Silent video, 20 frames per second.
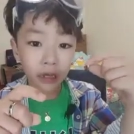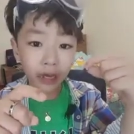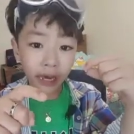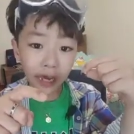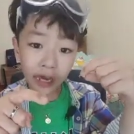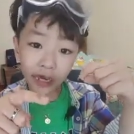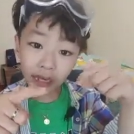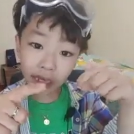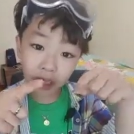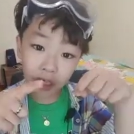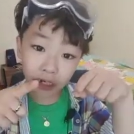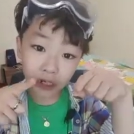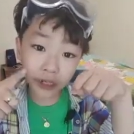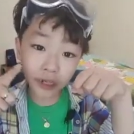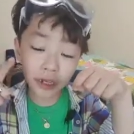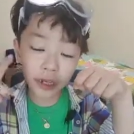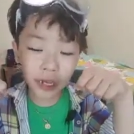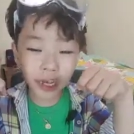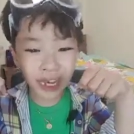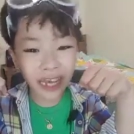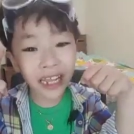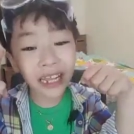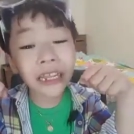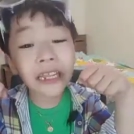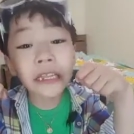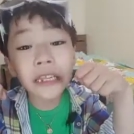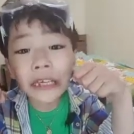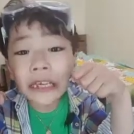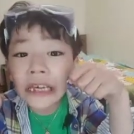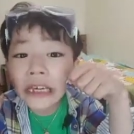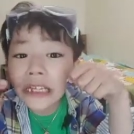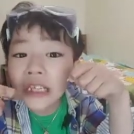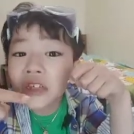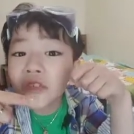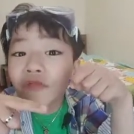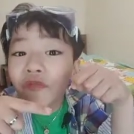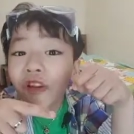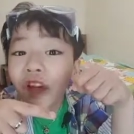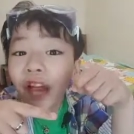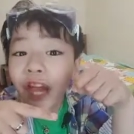it
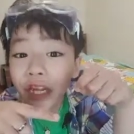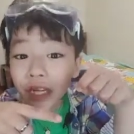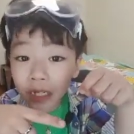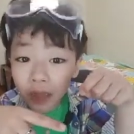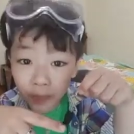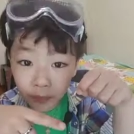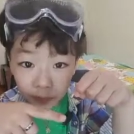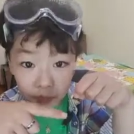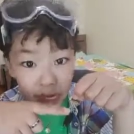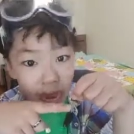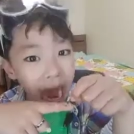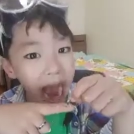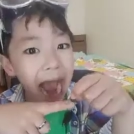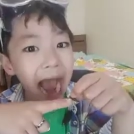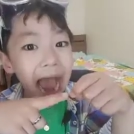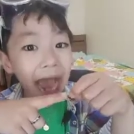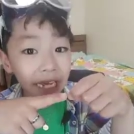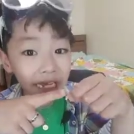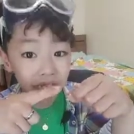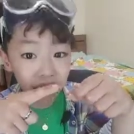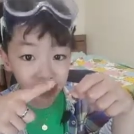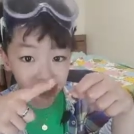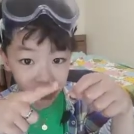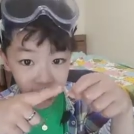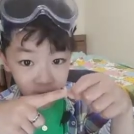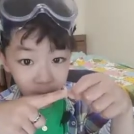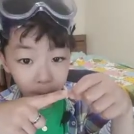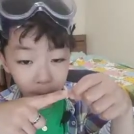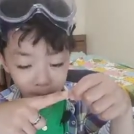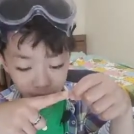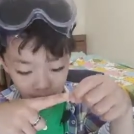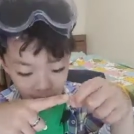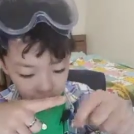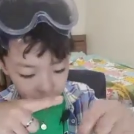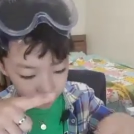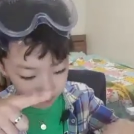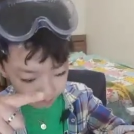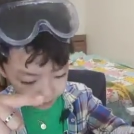is found behind the stomach.